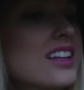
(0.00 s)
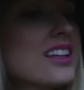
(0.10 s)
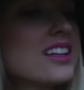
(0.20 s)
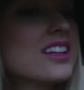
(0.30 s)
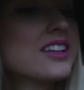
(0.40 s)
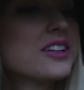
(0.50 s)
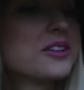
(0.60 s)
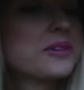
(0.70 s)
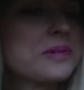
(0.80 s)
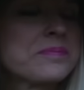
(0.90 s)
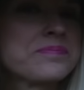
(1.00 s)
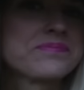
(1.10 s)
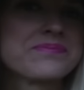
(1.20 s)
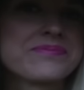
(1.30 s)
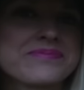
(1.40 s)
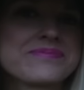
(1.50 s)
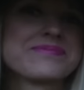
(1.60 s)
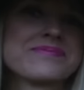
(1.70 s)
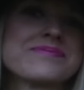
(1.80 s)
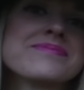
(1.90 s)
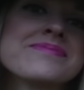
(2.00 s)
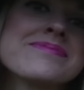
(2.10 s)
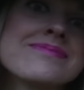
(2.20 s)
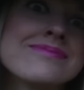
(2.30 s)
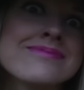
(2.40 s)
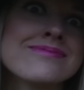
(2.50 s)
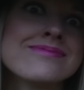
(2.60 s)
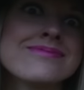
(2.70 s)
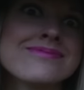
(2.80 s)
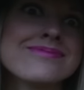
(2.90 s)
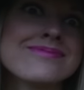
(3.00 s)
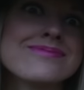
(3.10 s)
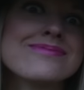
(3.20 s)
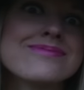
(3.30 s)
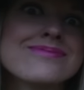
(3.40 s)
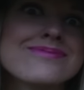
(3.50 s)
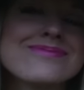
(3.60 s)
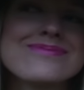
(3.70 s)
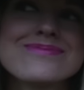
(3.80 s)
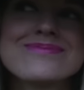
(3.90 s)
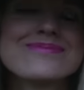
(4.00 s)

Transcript: (silent)